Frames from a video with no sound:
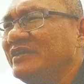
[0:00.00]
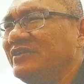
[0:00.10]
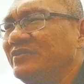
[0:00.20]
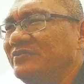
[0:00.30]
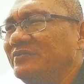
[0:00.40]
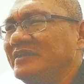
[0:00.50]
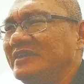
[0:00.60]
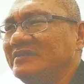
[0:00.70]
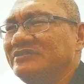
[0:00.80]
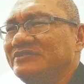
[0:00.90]
you
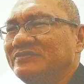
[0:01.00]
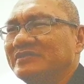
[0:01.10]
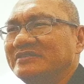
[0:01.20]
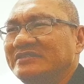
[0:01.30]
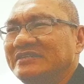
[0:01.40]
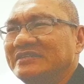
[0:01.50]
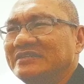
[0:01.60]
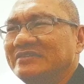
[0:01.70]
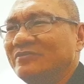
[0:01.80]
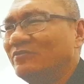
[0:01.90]
need to consider
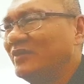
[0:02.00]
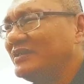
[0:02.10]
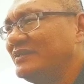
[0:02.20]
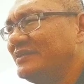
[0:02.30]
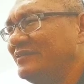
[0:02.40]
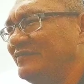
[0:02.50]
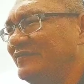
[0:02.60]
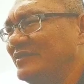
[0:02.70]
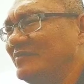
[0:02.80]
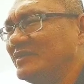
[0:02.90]
what the
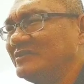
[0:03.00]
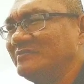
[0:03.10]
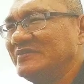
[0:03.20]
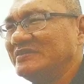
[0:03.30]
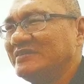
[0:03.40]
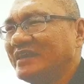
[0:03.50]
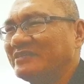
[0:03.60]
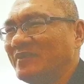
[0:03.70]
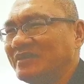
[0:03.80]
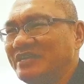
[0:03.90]
event participants'
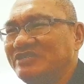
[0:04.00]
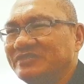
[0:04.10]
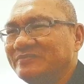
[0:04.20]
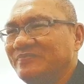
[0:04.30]
expectation,